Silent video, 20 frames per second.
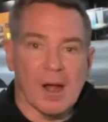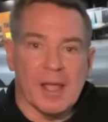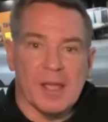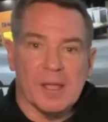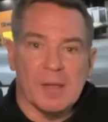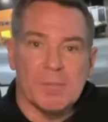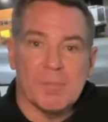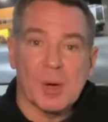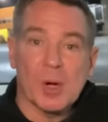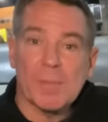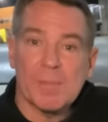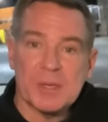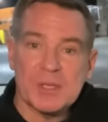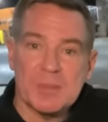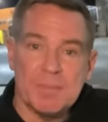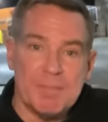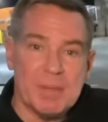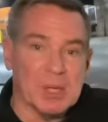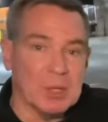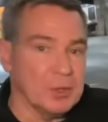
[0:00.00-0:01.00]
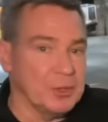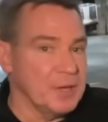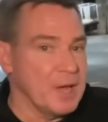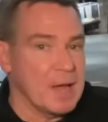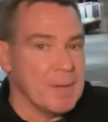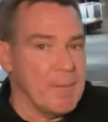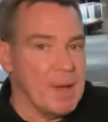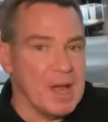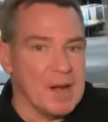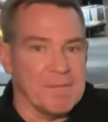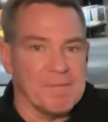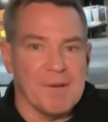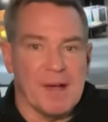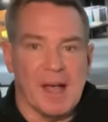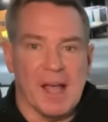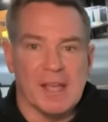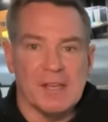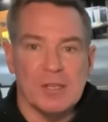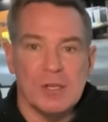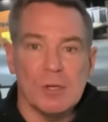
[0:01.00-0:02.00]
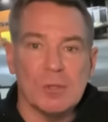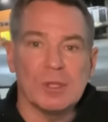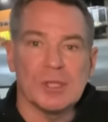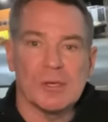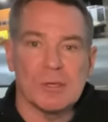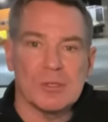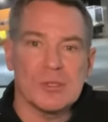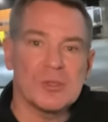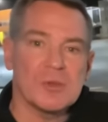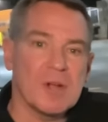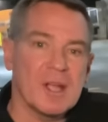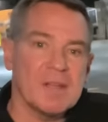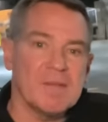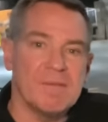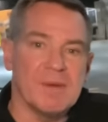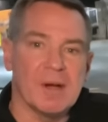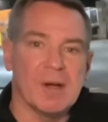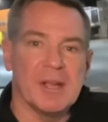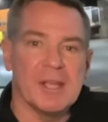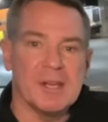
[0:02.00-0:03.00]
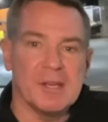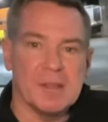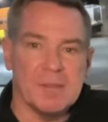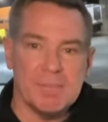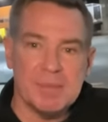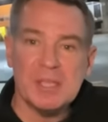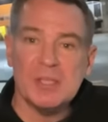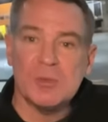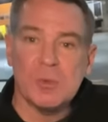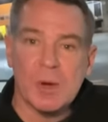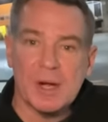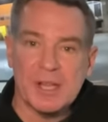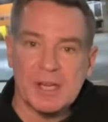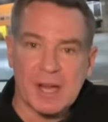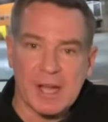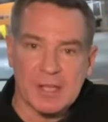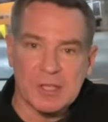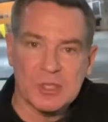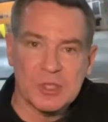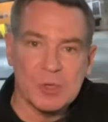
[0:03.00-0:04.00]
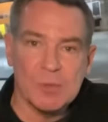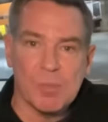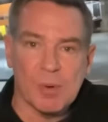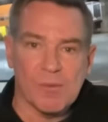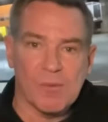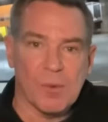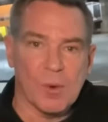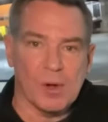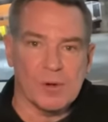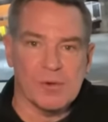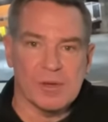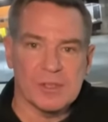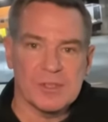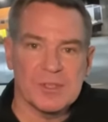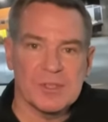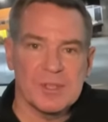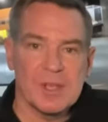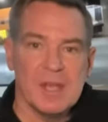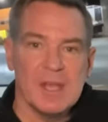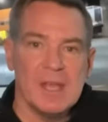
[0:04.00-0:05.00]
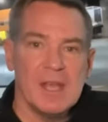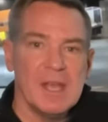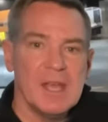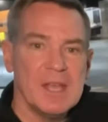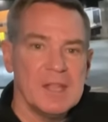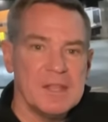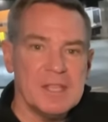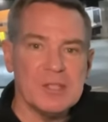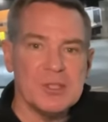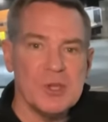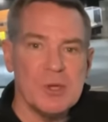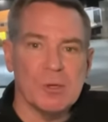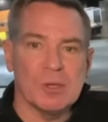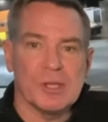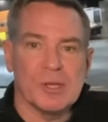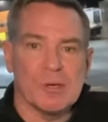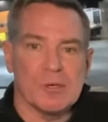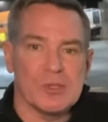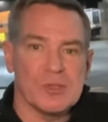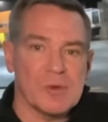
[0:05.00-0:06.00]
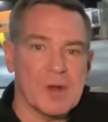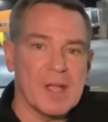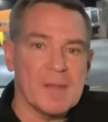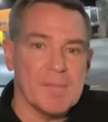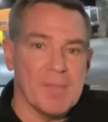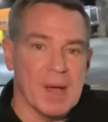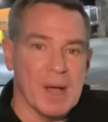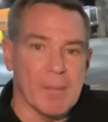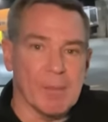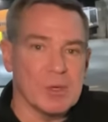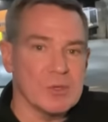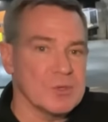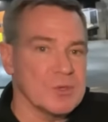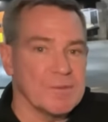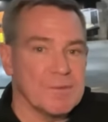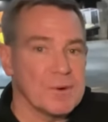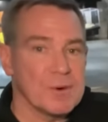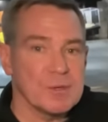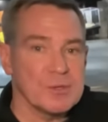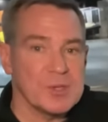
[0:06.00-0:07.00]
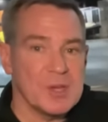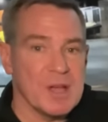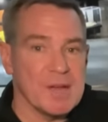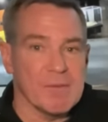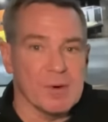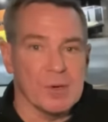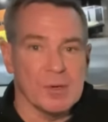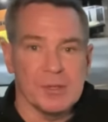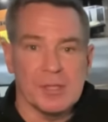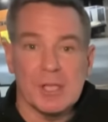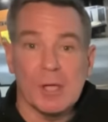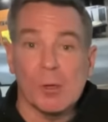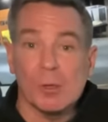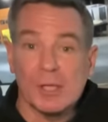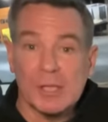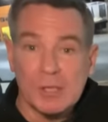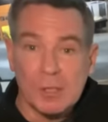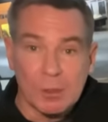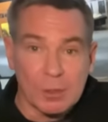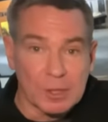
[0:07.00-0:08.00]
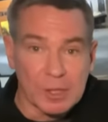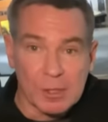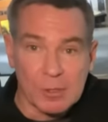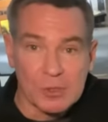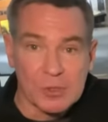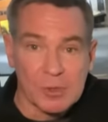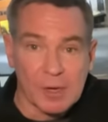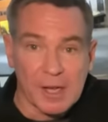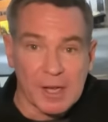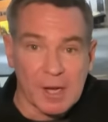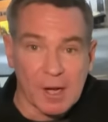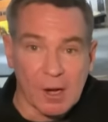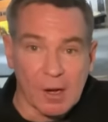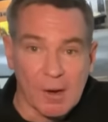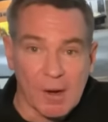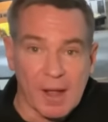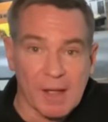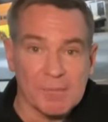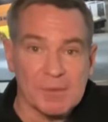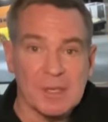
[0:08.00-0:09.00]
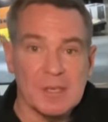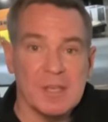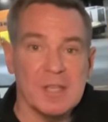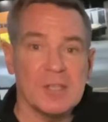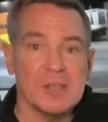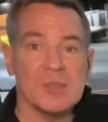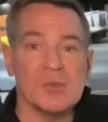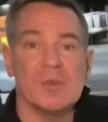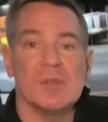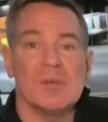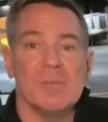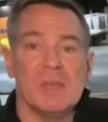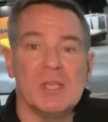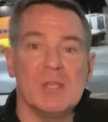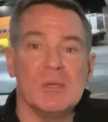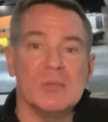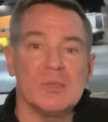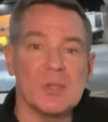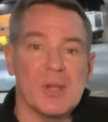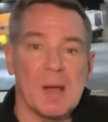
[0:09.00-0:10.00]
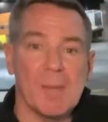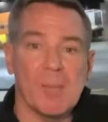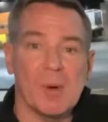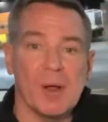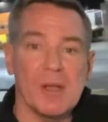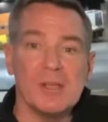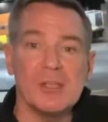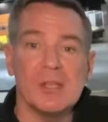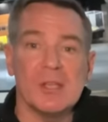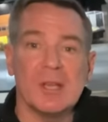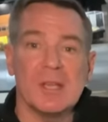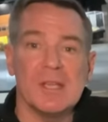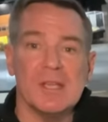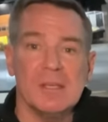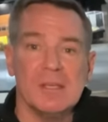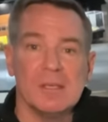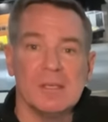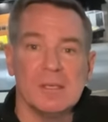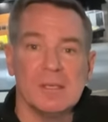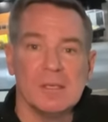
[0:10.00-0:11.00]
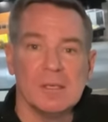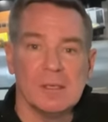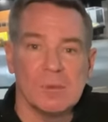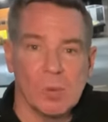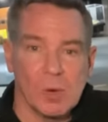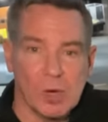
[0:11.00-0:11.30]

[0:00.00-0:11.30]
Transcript: a purpose-built, not modified, nuclear strike variant of the B twenty-nine Superfortress. These nuclear strike bombers, the first ever and the only nuclear strike aircraft in history to be used operationally, were